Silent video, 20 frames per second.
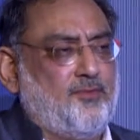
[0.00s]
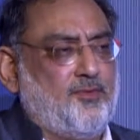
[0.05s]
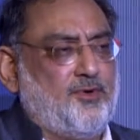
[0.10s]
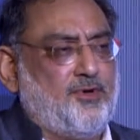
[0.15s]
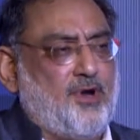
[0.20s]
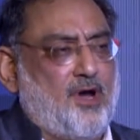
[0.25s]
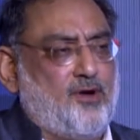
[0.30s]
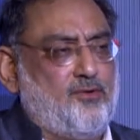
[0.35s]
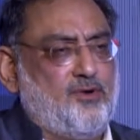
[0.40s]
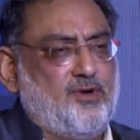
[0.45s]

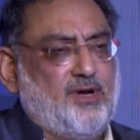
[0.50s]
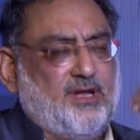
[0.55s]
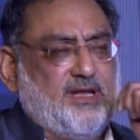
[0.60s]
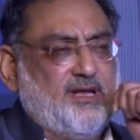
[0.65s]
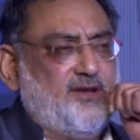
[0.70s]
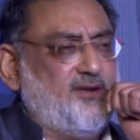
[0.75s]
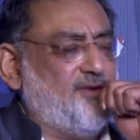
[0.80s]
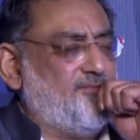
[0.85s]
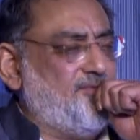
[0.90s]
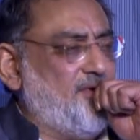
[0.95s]
Rahul, I
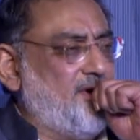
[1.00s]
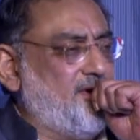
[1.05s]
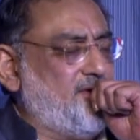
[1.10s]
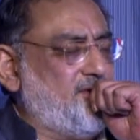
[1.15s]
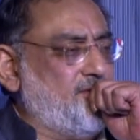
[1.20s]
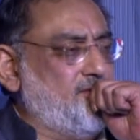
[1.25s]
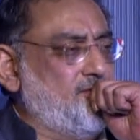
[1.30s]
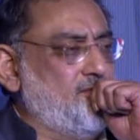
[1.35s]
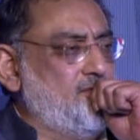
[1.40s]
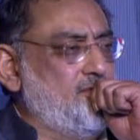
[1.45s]
think, referred
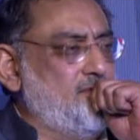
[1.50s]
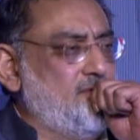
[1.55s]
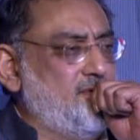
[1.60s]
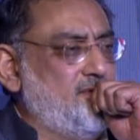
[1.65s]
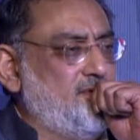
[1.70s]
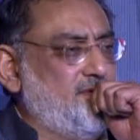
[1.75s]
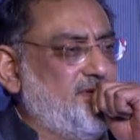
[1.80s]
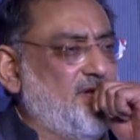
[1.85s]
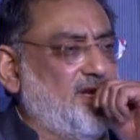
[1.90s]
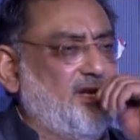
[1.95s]
to
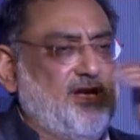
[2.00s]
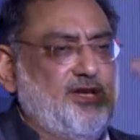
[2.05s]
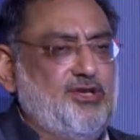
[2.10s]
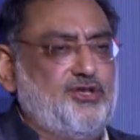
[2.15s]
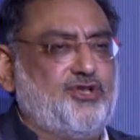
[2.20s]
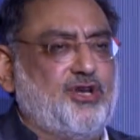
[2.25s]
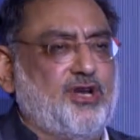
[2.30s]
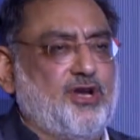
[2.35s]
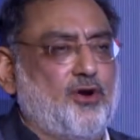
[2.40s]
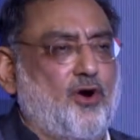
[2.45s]
the
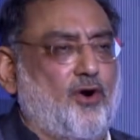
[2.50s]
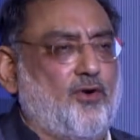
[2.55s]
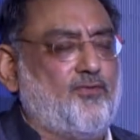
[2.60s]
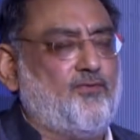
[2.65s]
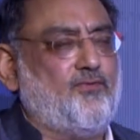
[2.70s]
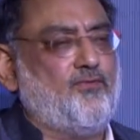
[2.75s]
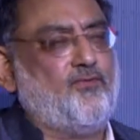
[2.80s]
lynching of